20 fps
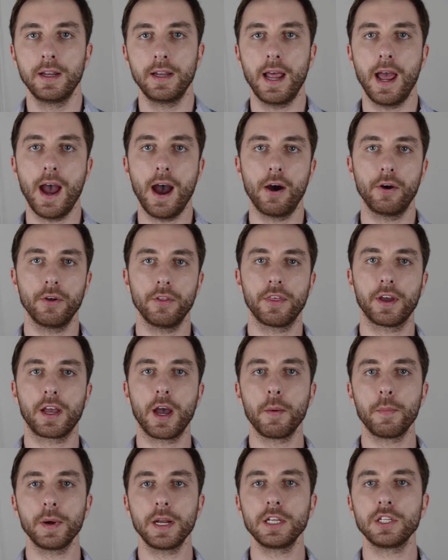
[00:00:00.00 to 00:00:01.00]
Now, the
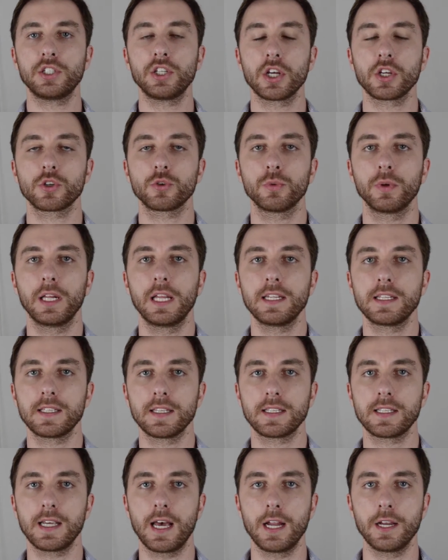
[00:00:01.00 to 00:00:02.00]
company just released
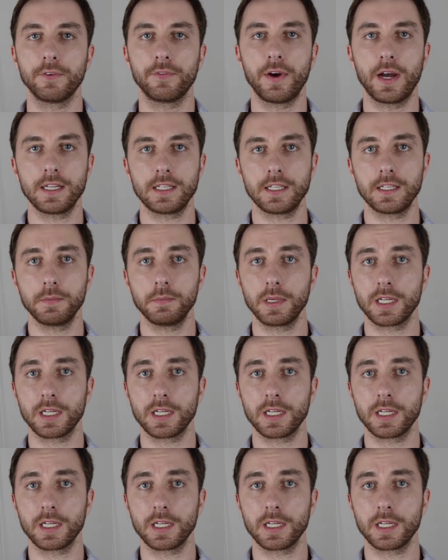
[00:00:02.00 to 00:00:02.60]
the Sound Devices